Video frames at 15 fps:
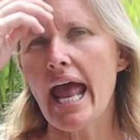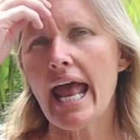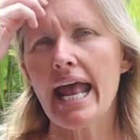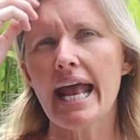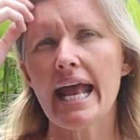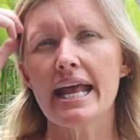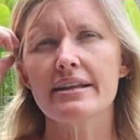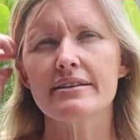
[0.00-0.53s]

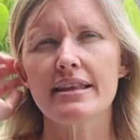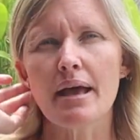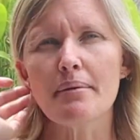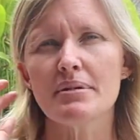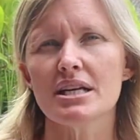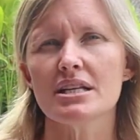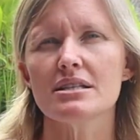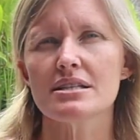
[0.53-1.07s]
and
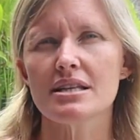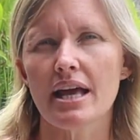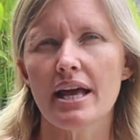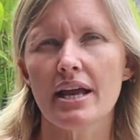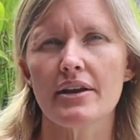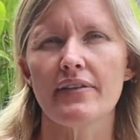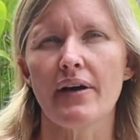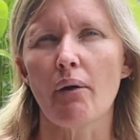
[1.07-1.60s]
that means
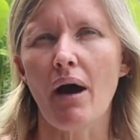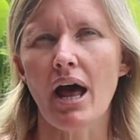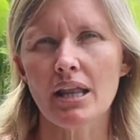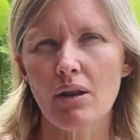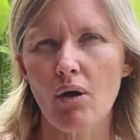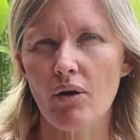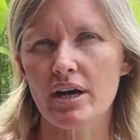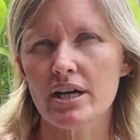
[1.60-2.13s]
that they'll
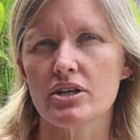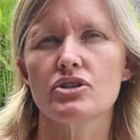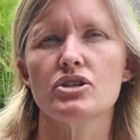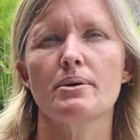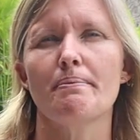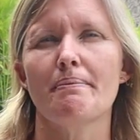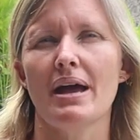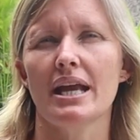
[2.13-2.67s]
unlock it
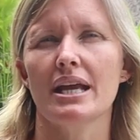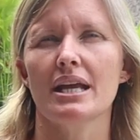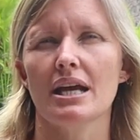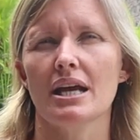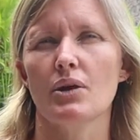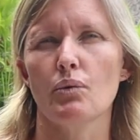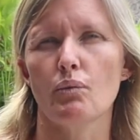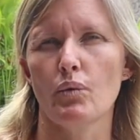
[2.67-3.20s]
to make
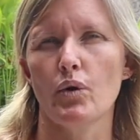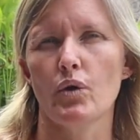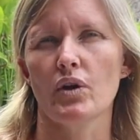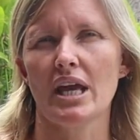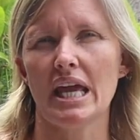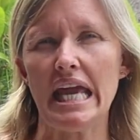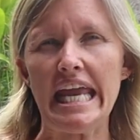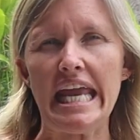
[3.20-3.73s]
it
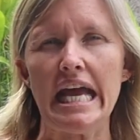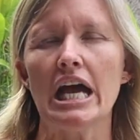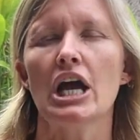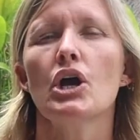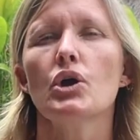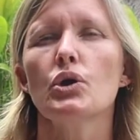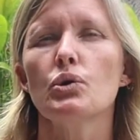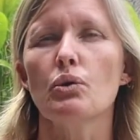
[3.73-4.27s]
work here.
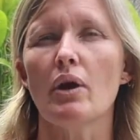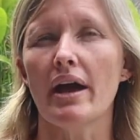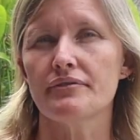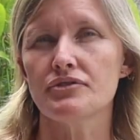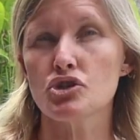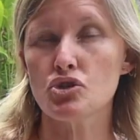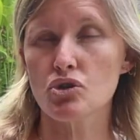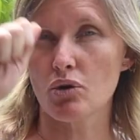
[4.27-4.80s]
You
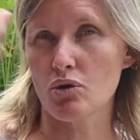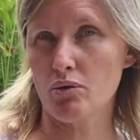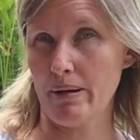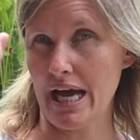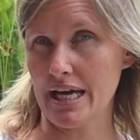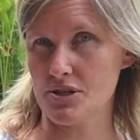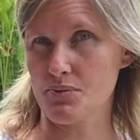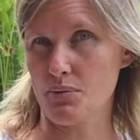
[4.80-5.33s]
have to show your
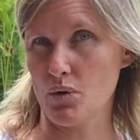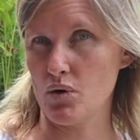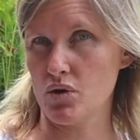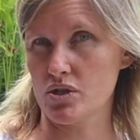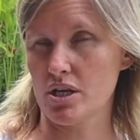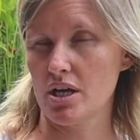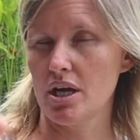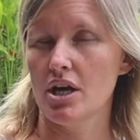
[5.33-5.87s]

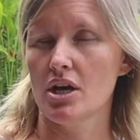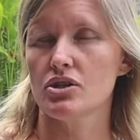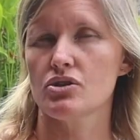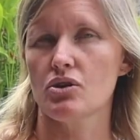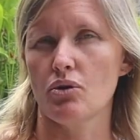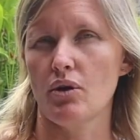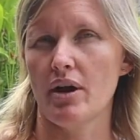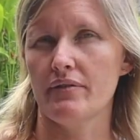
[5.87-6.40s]
passport,
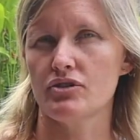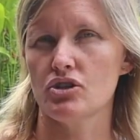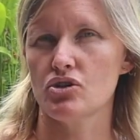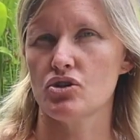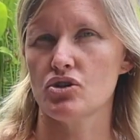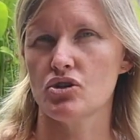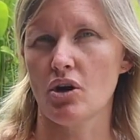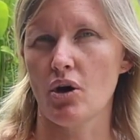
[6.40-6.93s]
so you have to
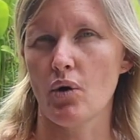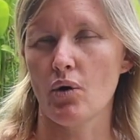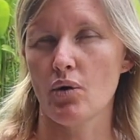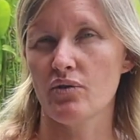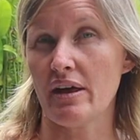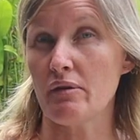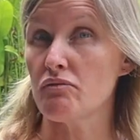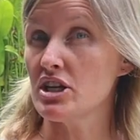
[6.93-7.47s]

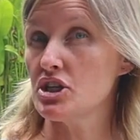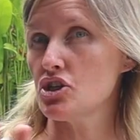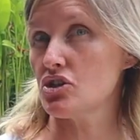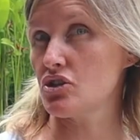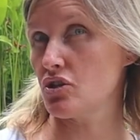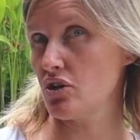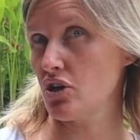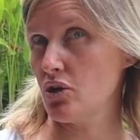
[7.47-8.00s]
show they
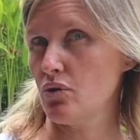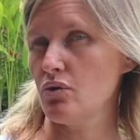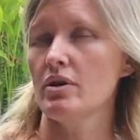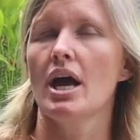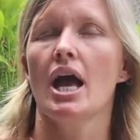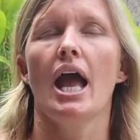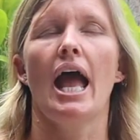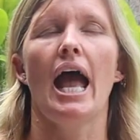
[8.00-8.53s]
register you,
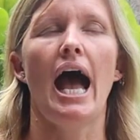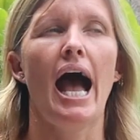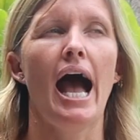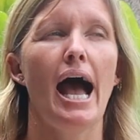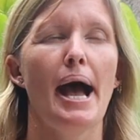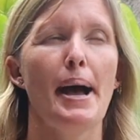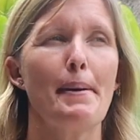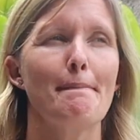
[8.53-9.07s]

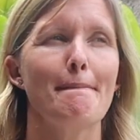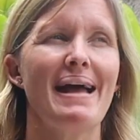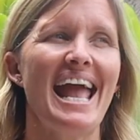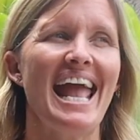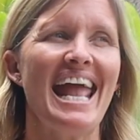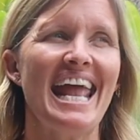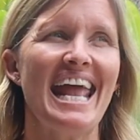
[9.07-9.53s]
and